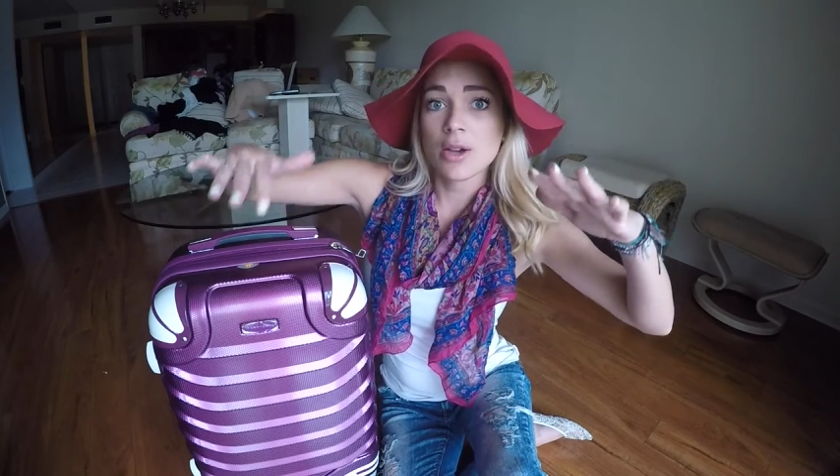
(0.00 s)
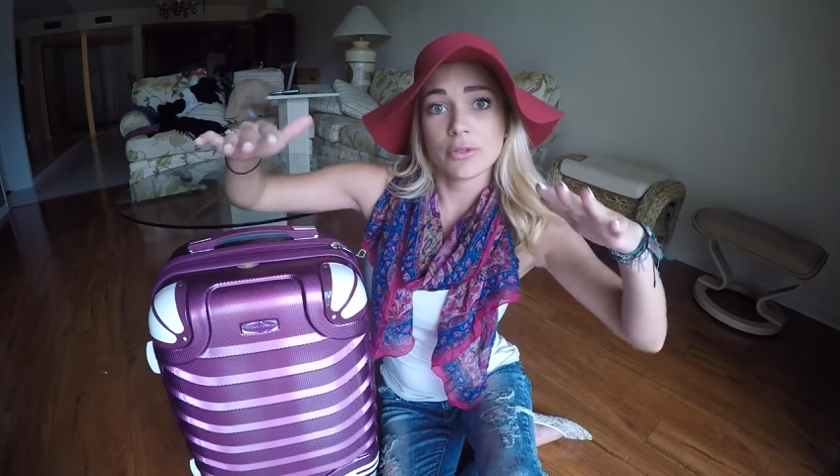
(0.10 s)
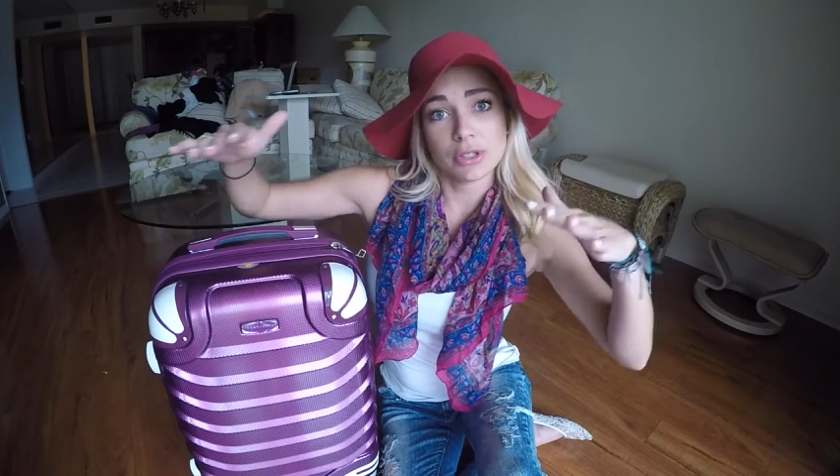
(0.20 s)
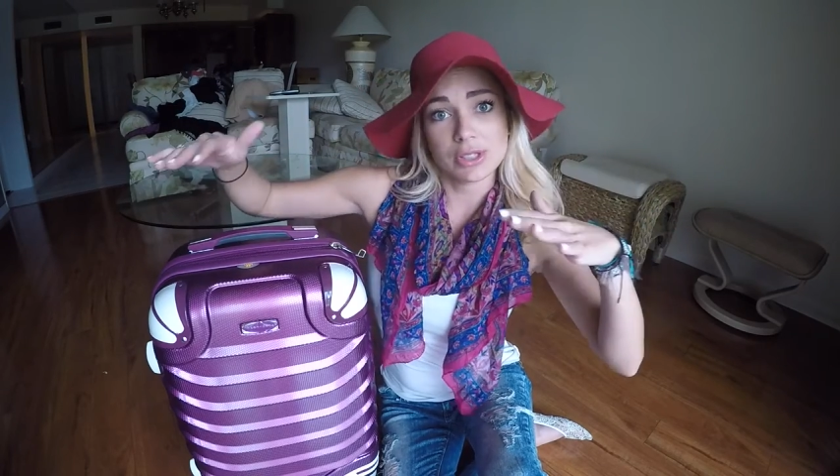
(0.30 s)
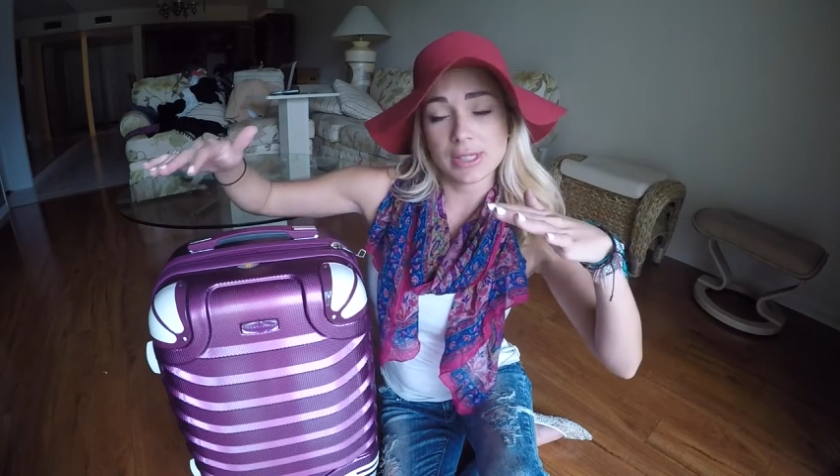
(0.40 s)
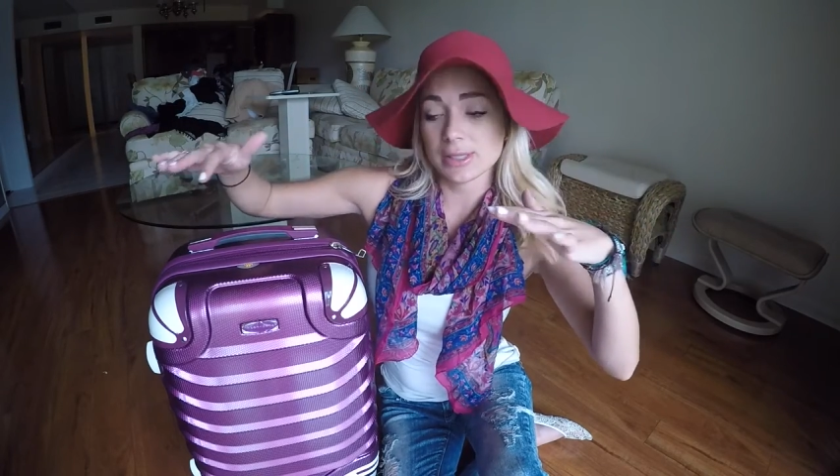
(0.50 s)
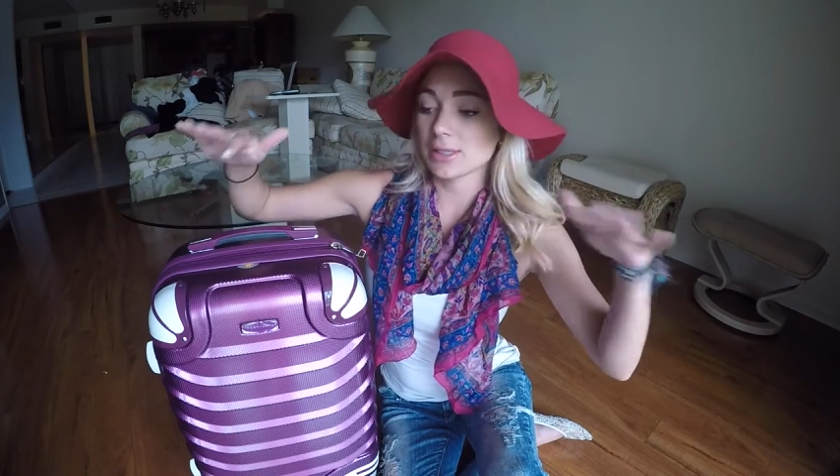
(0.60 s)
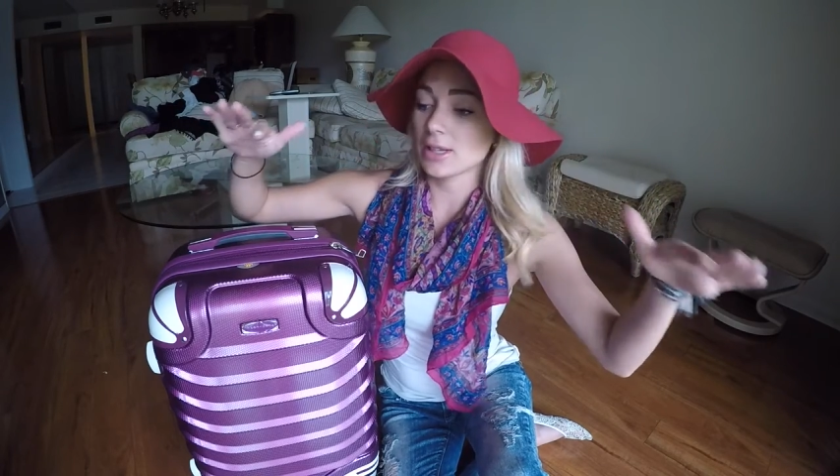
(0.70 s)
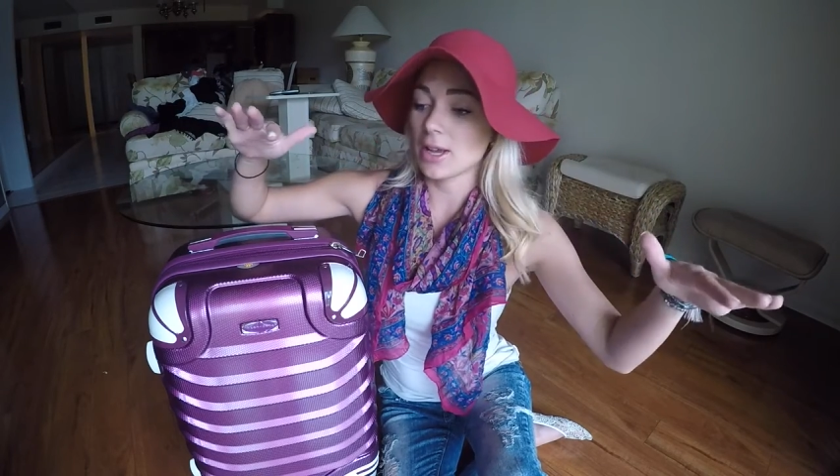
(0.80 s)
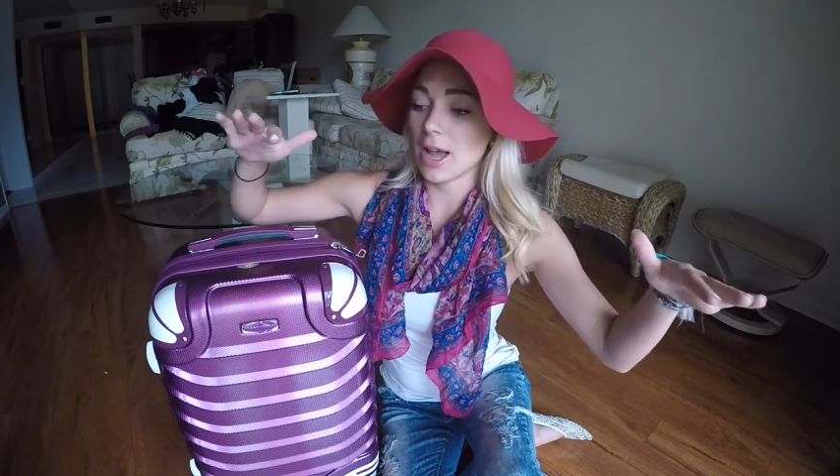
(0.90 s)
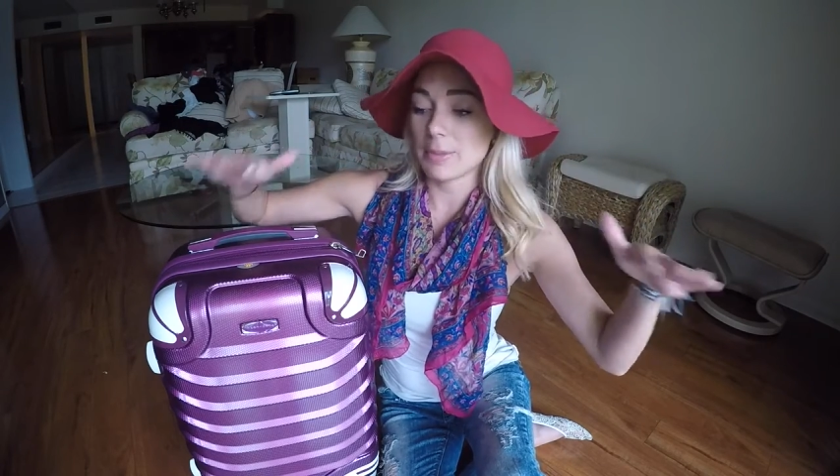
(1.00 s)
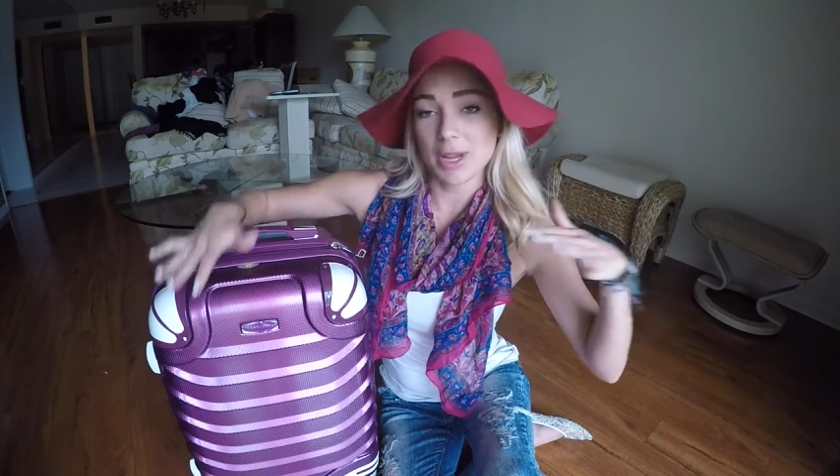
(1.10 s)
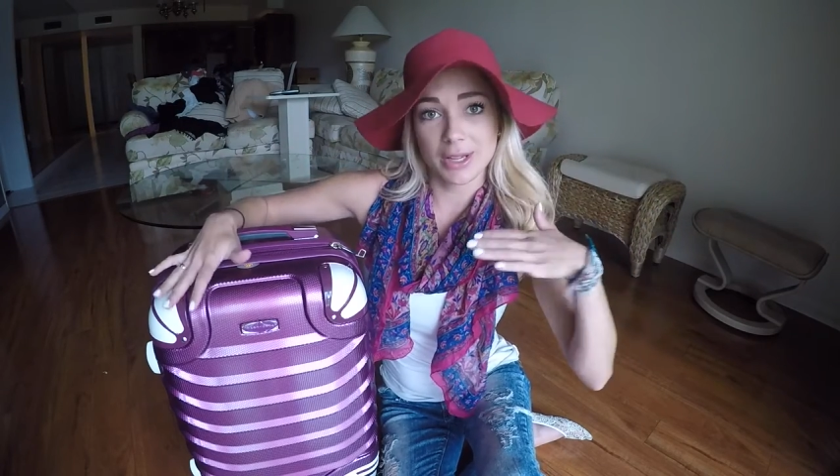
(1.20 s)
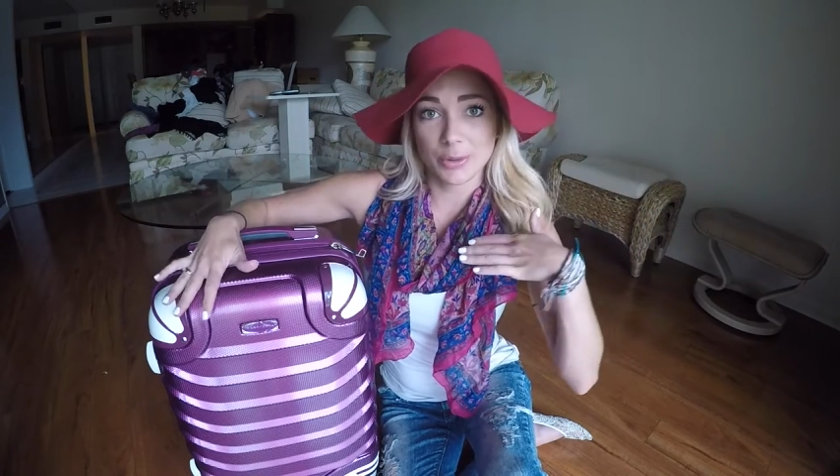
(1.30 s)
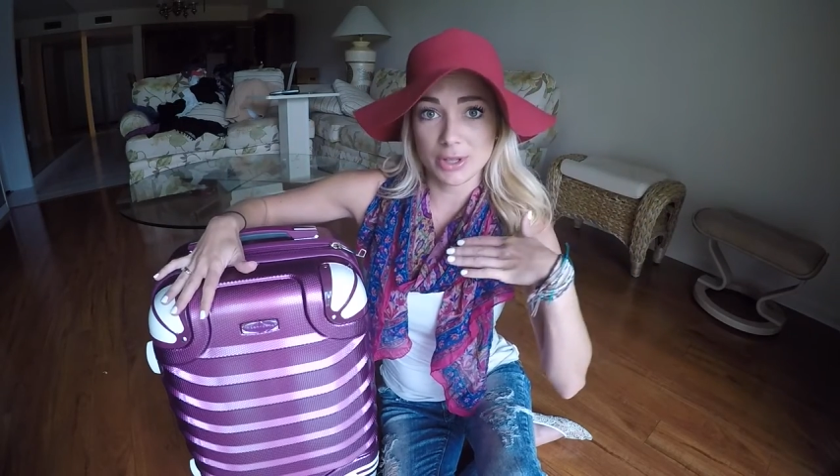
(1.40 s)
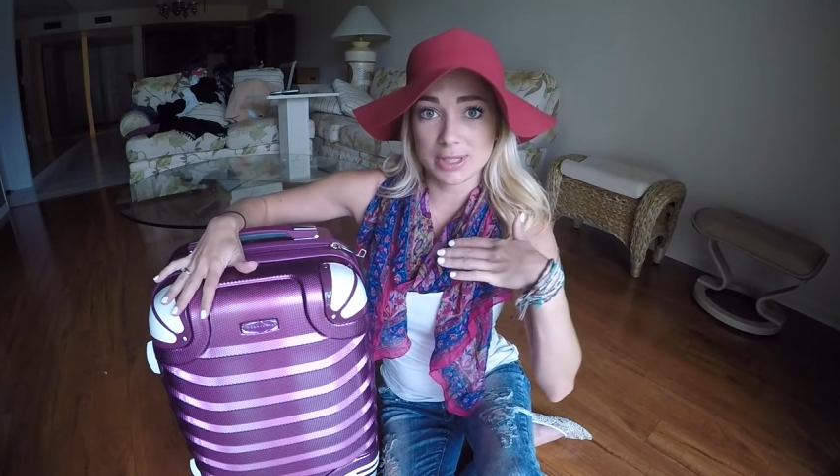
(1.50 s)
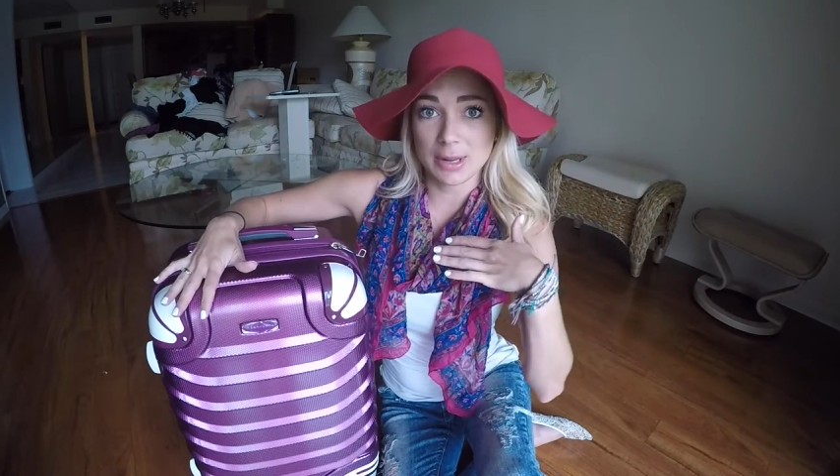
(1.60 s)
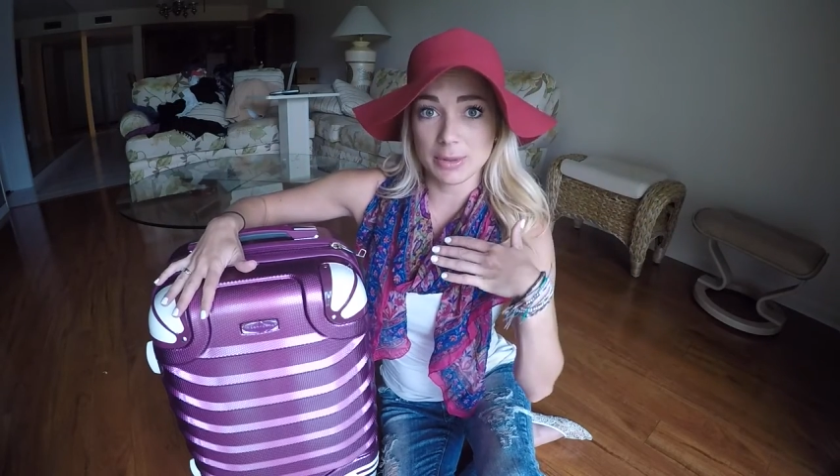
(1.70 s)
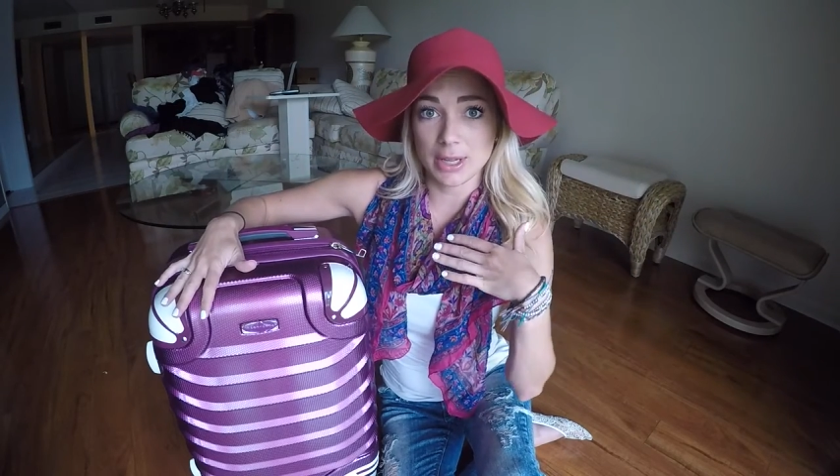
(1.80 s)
for instance, I'm not going to wear the same